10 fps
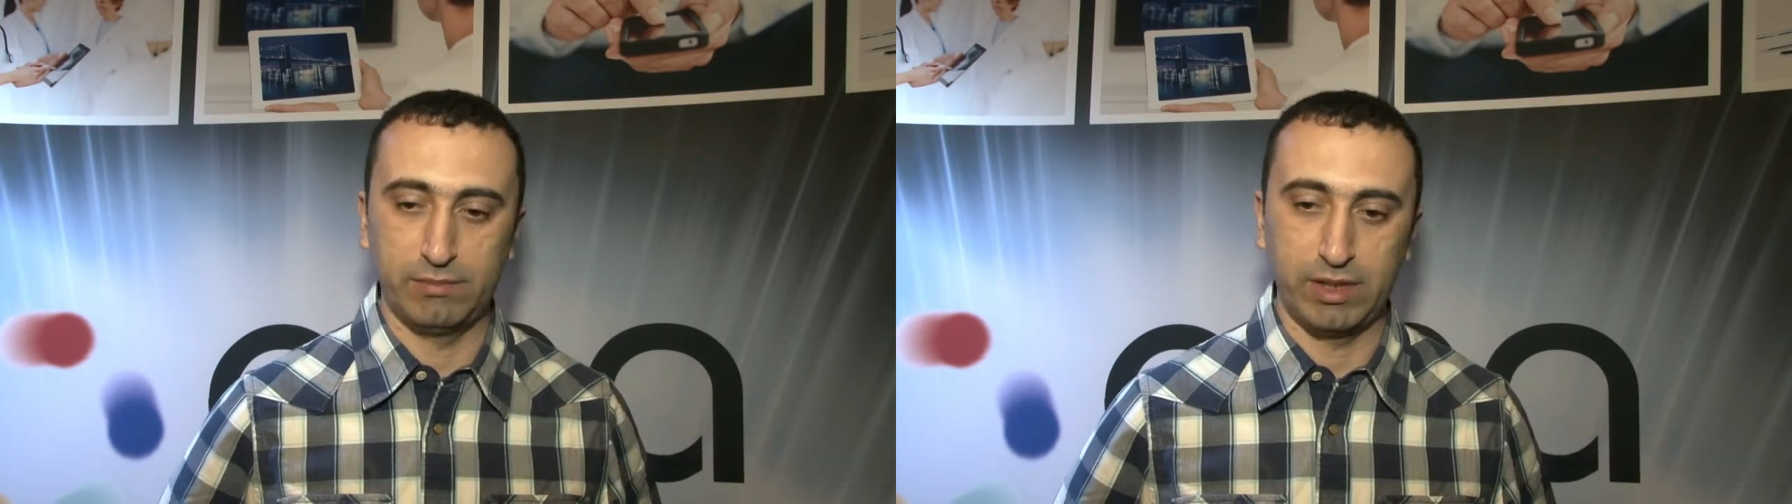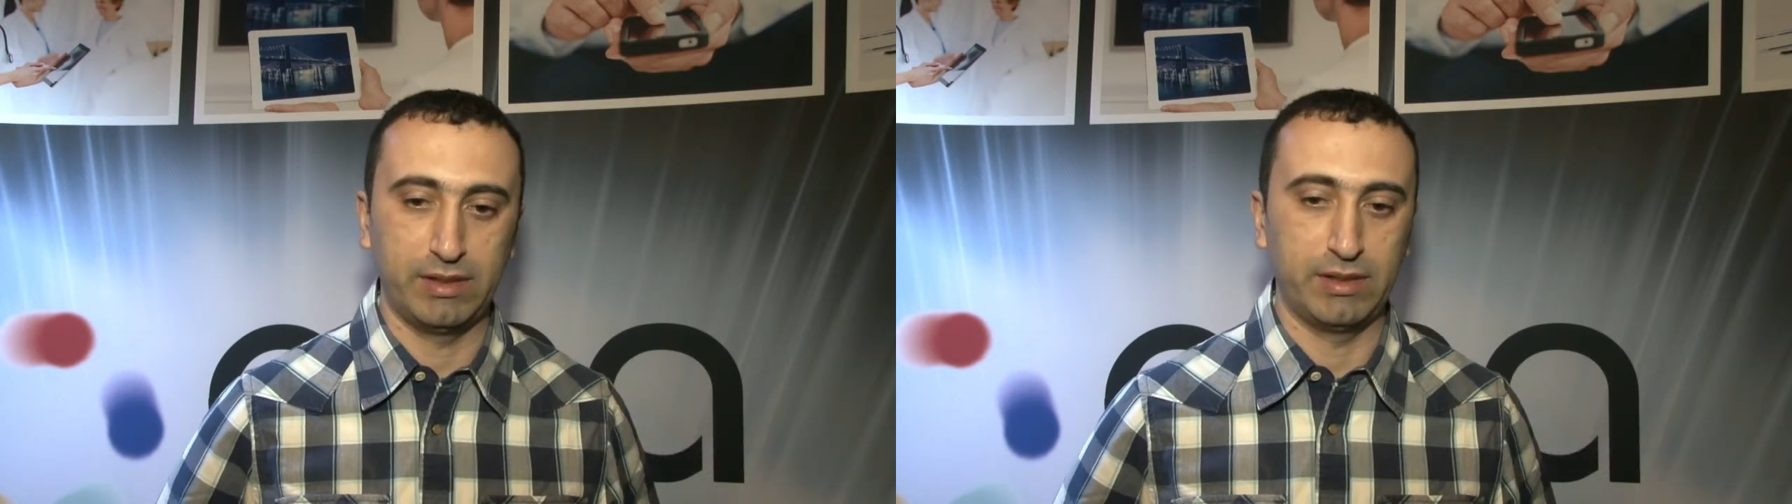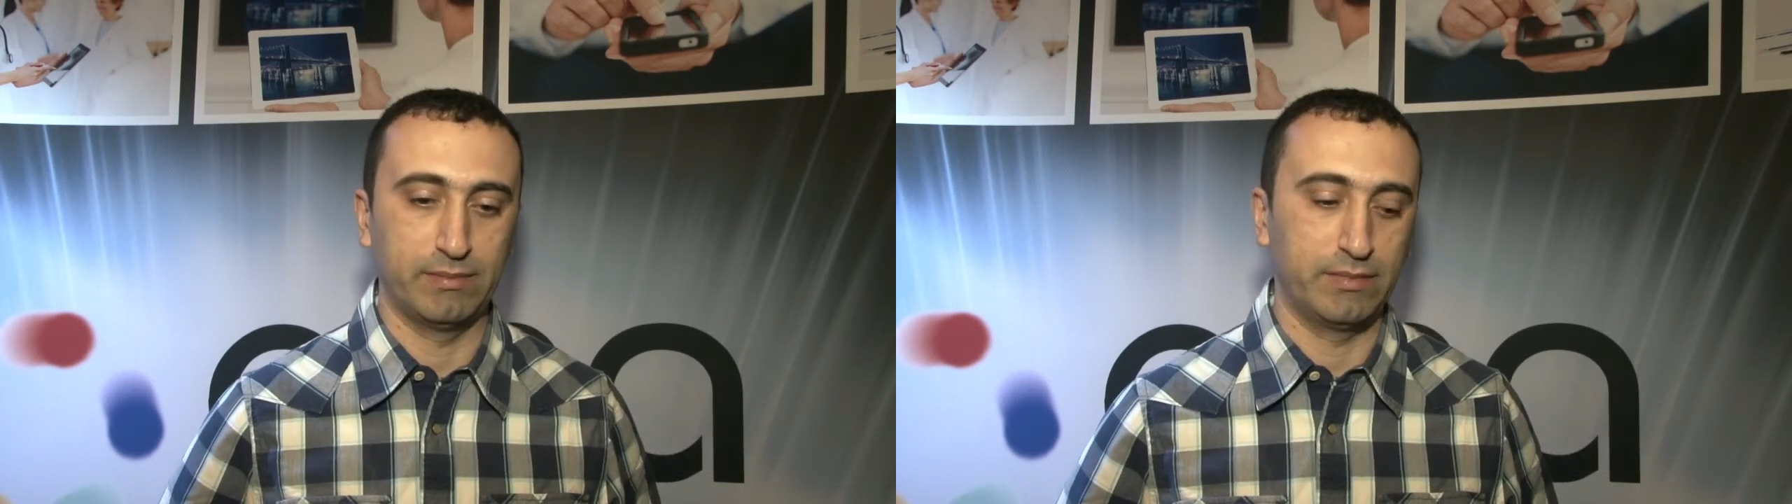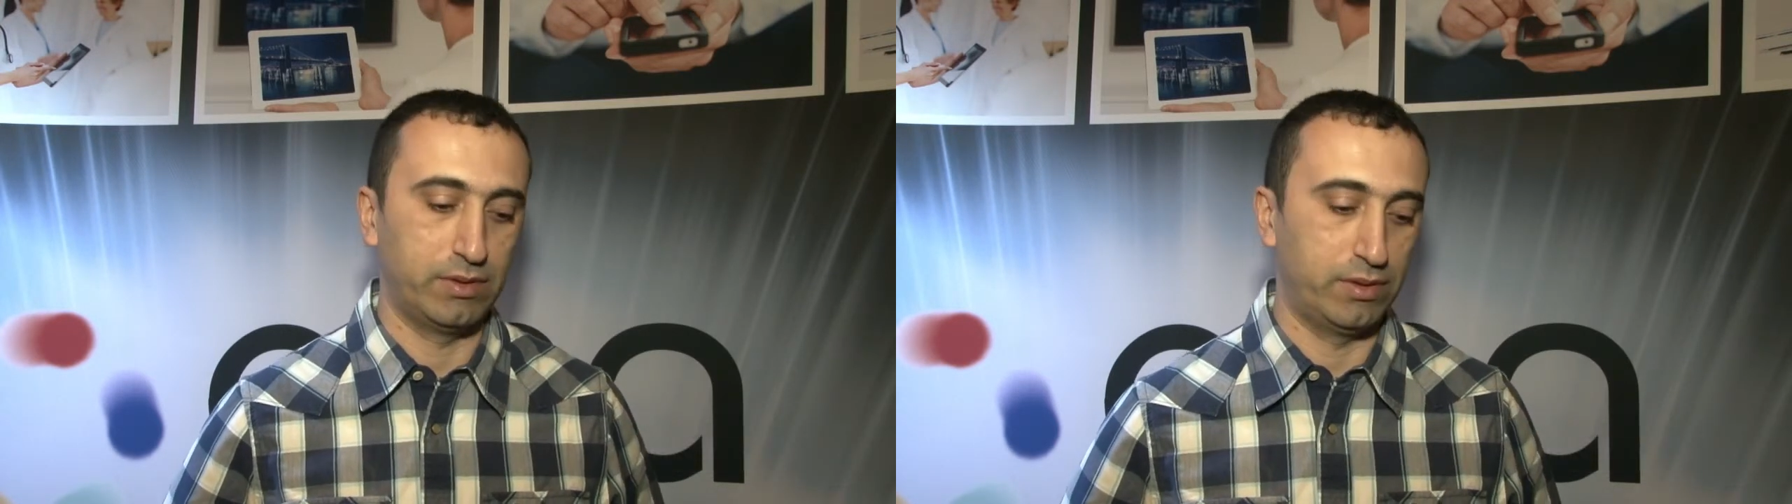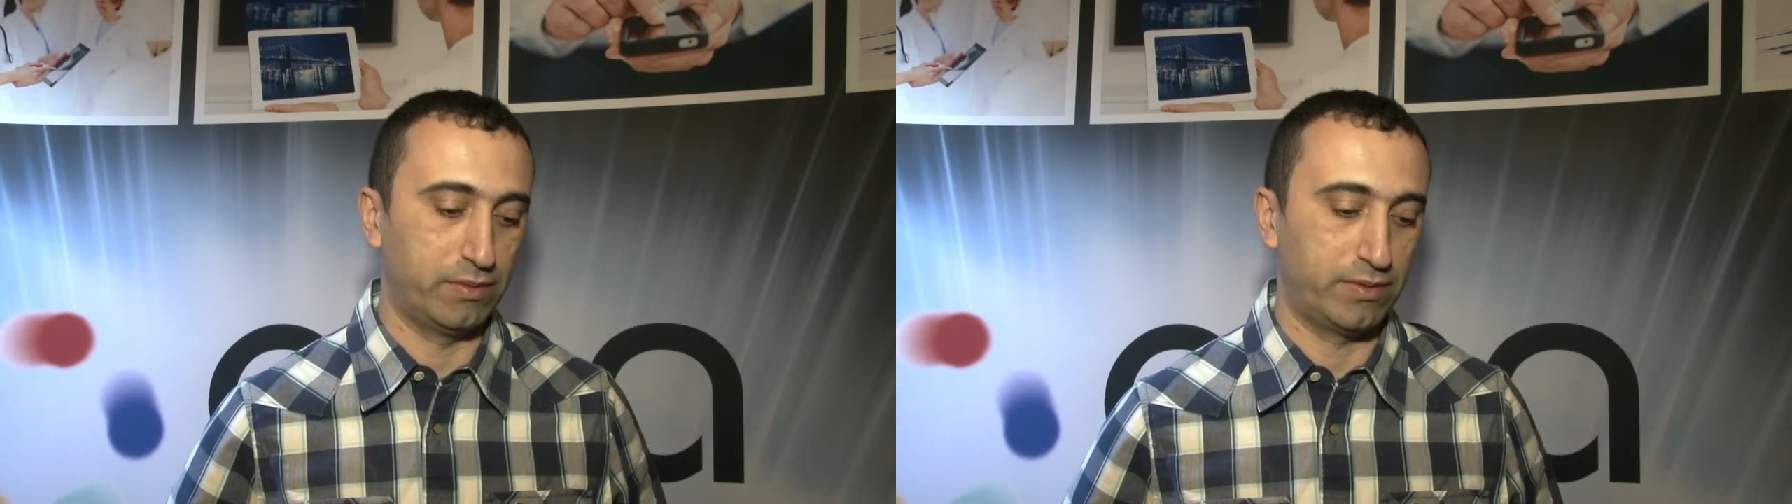bringing
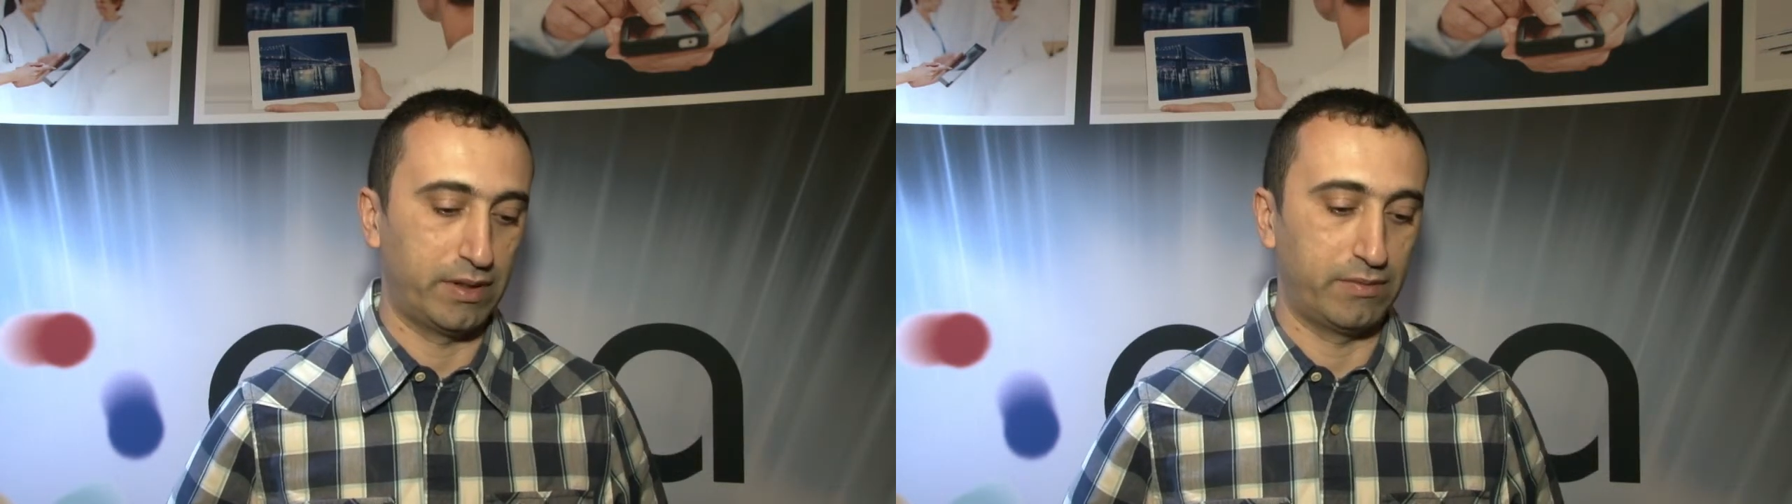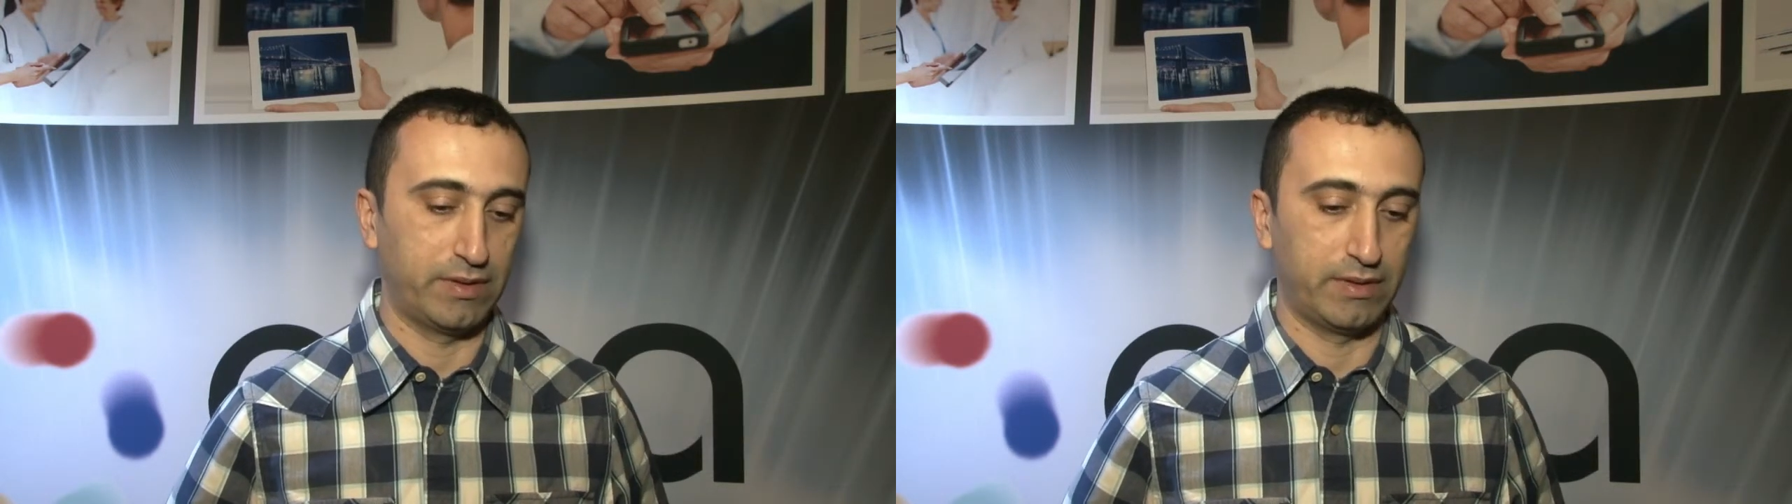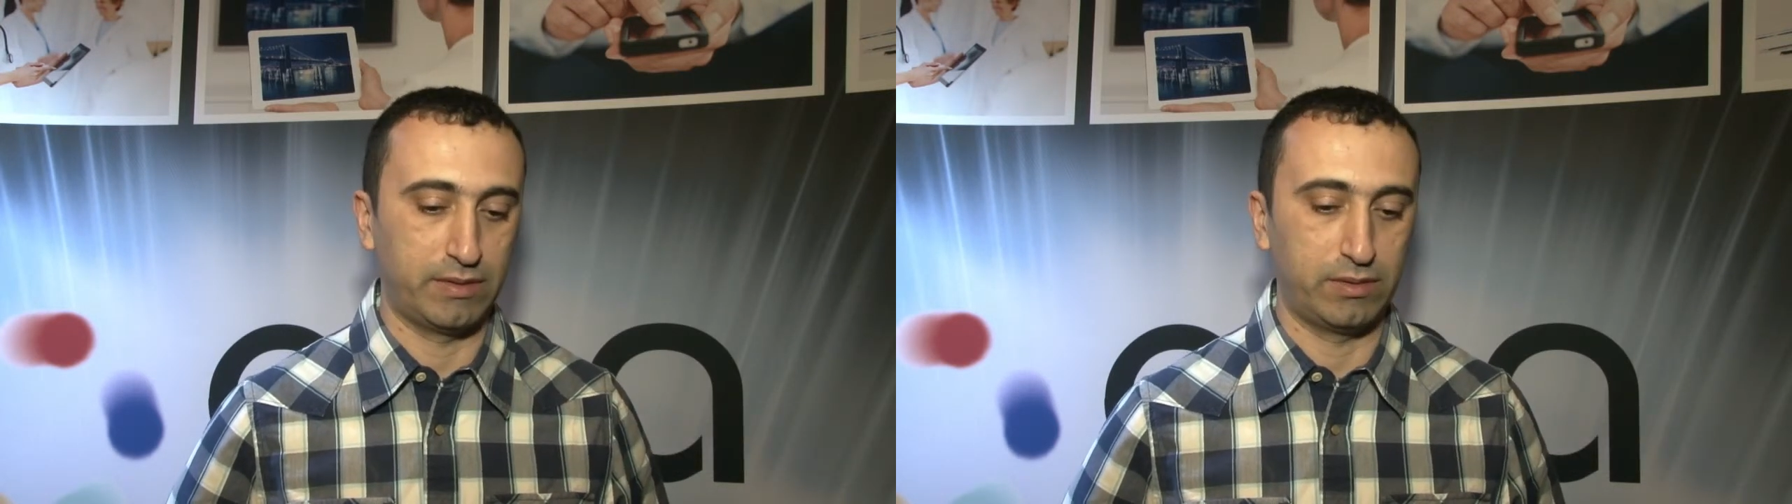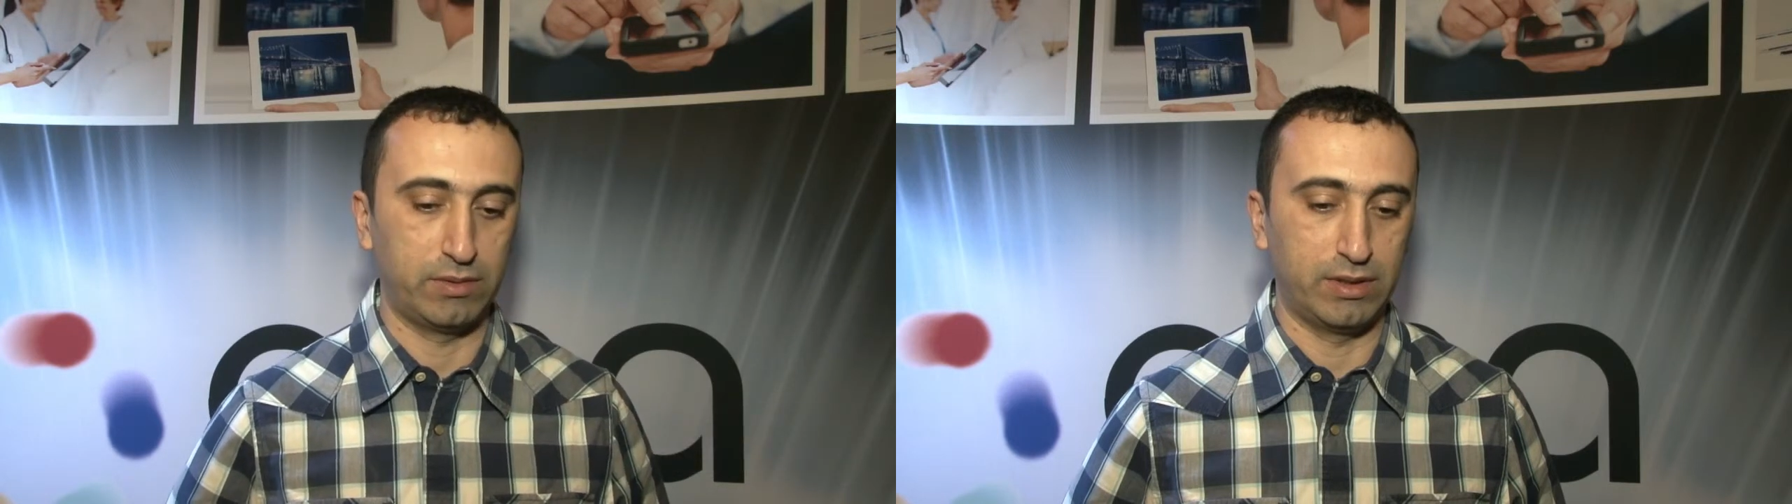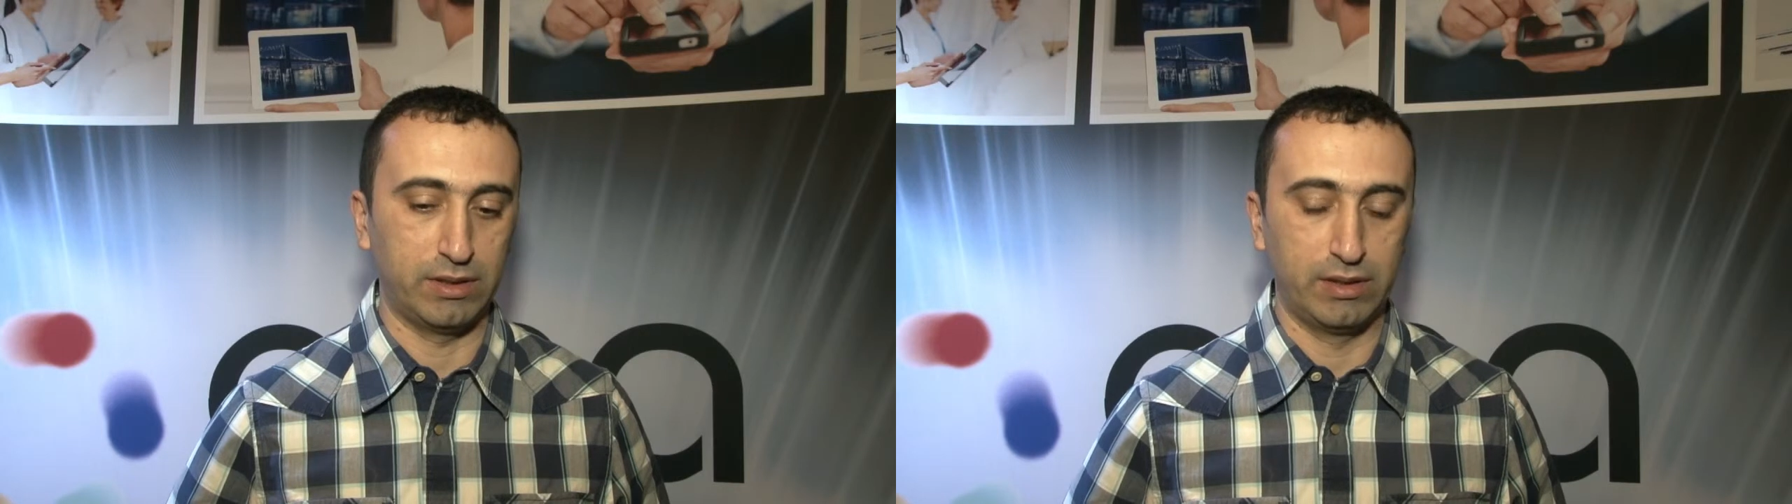new services
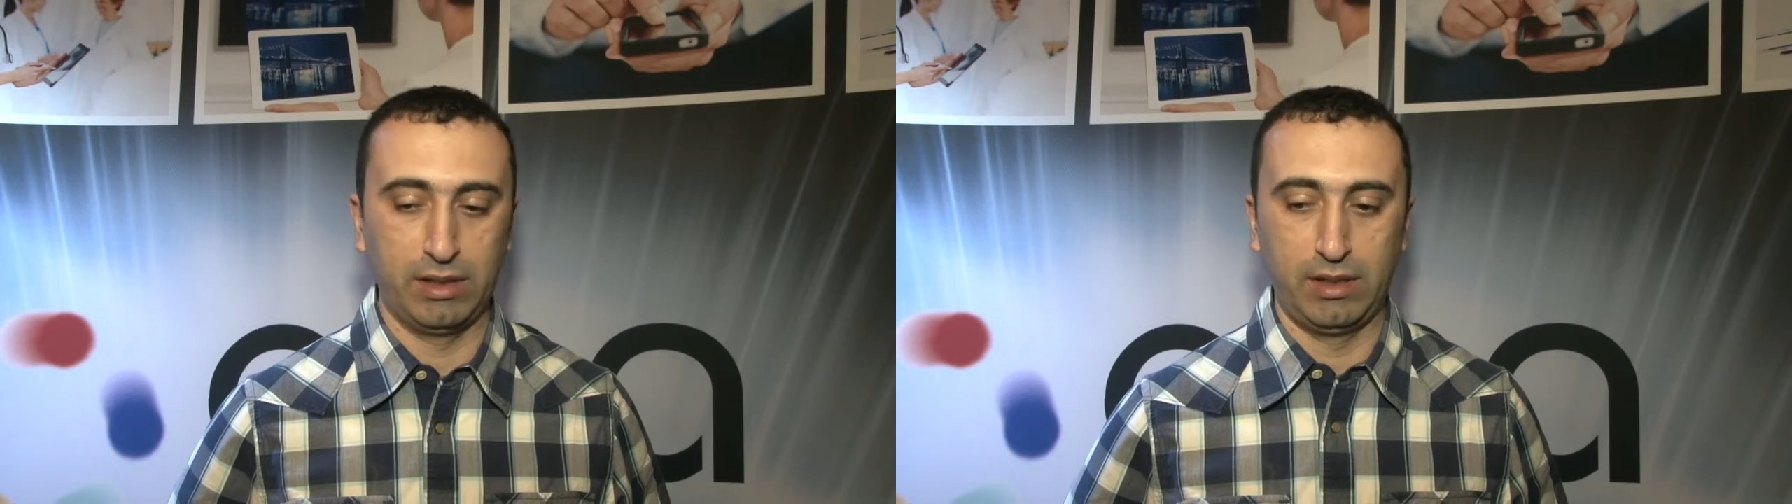to the